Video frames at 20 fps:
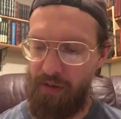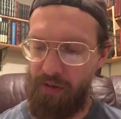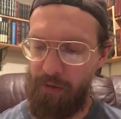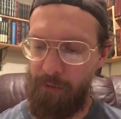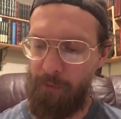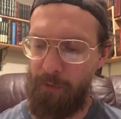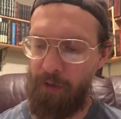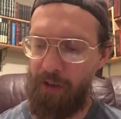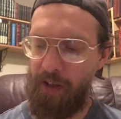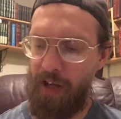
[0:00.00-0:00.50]

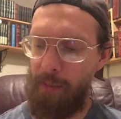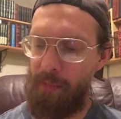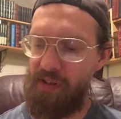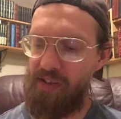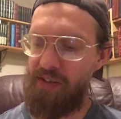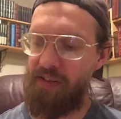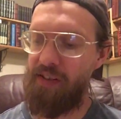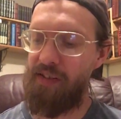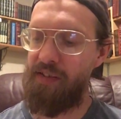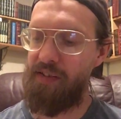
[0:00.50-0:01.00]
So for
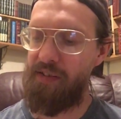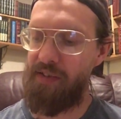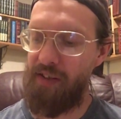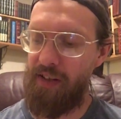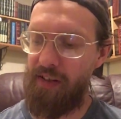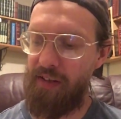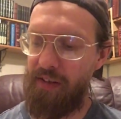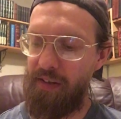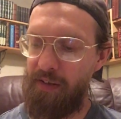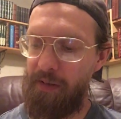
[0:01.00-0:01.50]
common sense
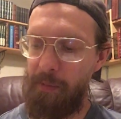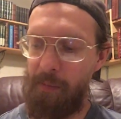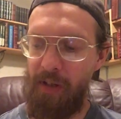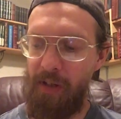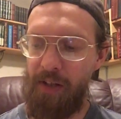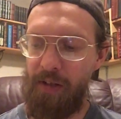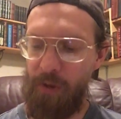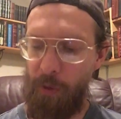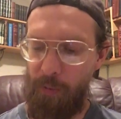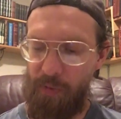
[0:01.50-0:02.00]
sake and to
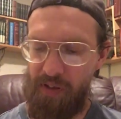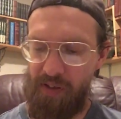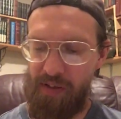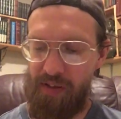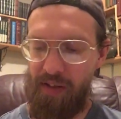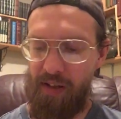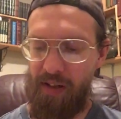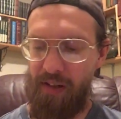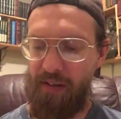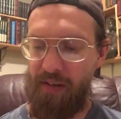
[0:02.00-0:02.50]
make no
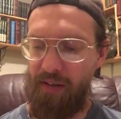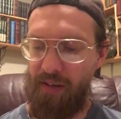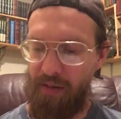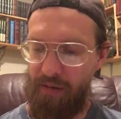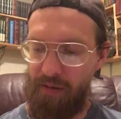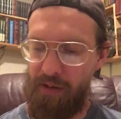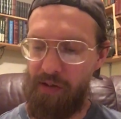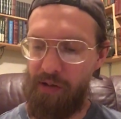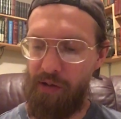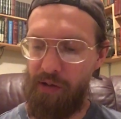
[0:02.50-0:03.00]
mistake,
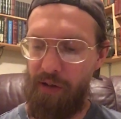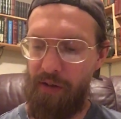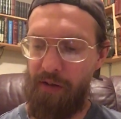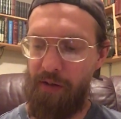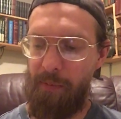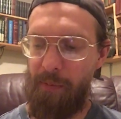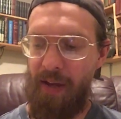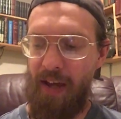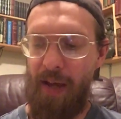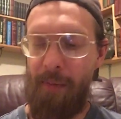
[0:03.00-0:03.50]
let's call
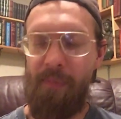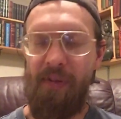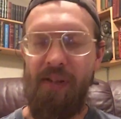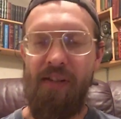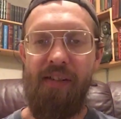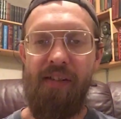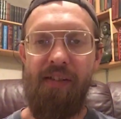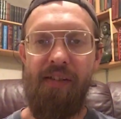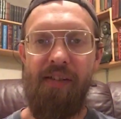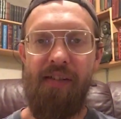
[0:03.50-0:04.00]
them
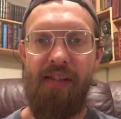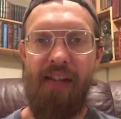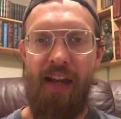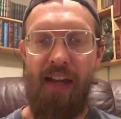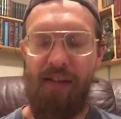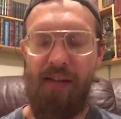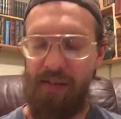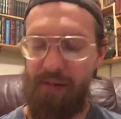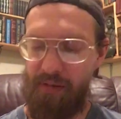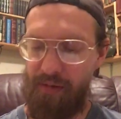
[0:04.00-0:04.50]
happiness and
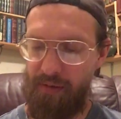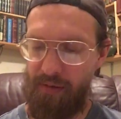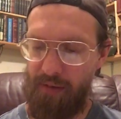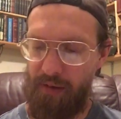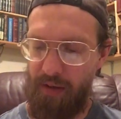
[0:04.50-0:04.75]
sadness.